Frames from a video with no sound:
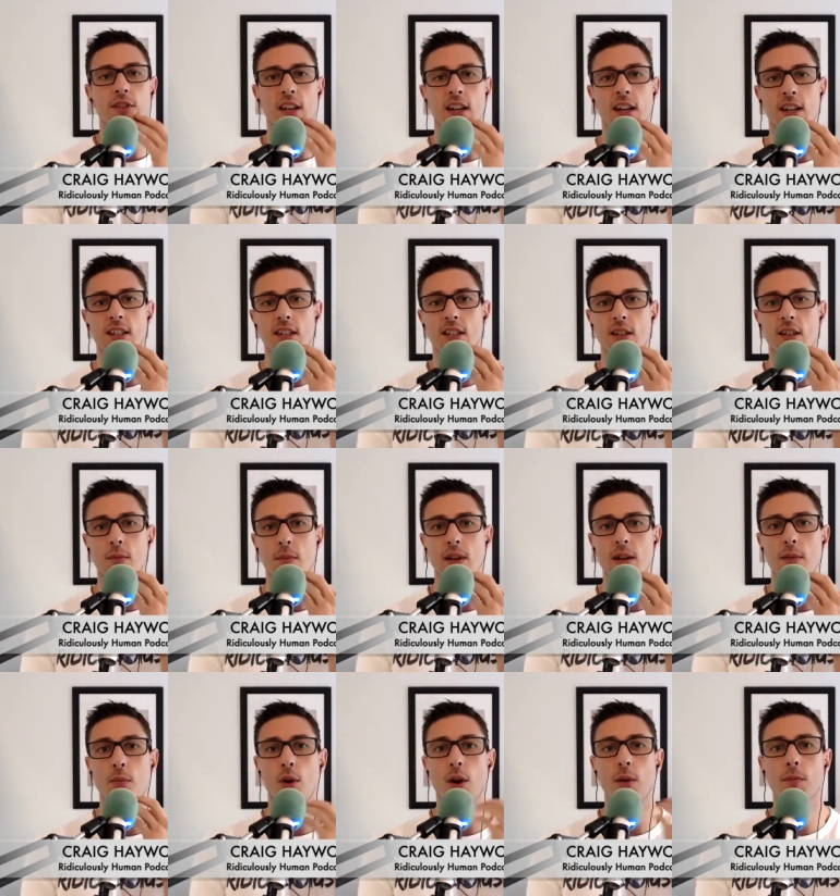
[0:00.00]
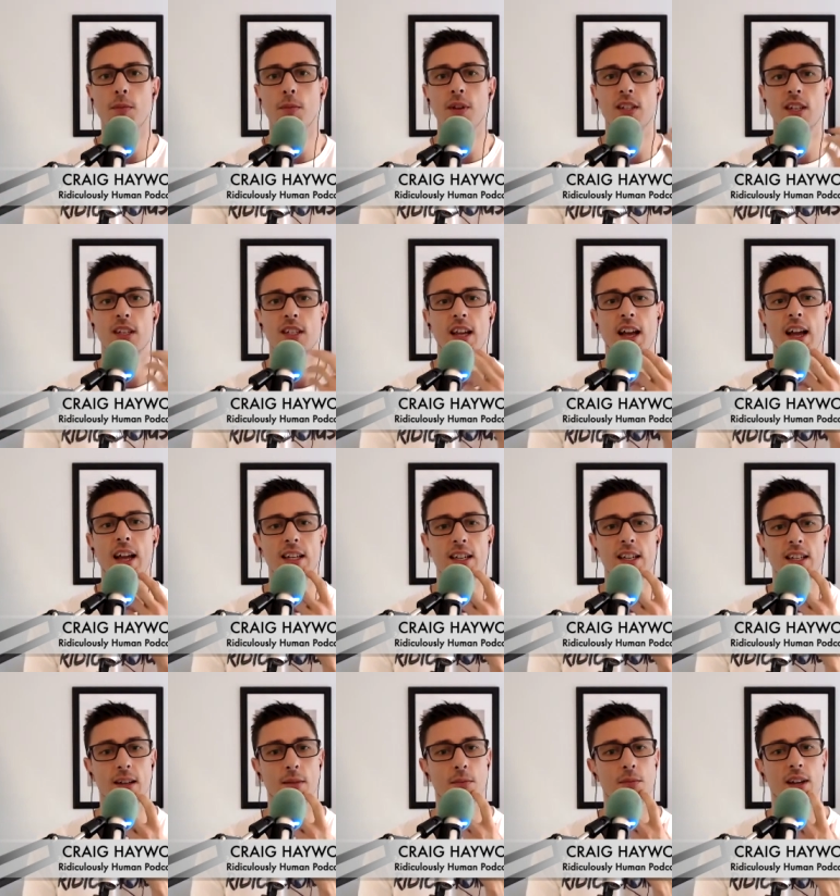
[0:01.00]
And this is a big problem in society
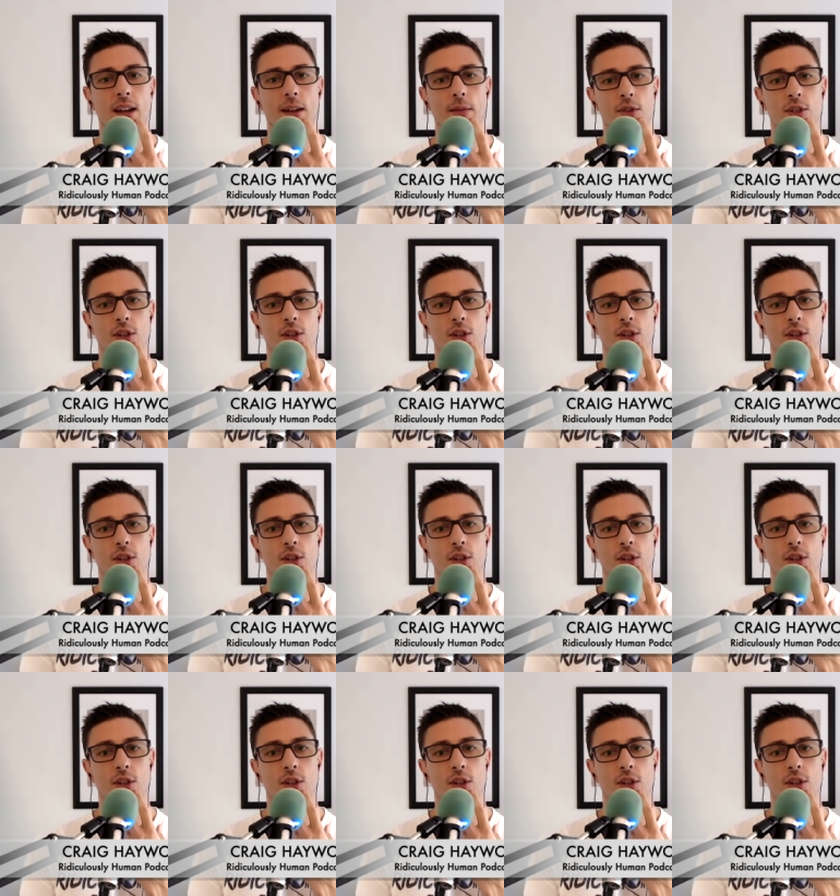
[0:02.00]
sometimes.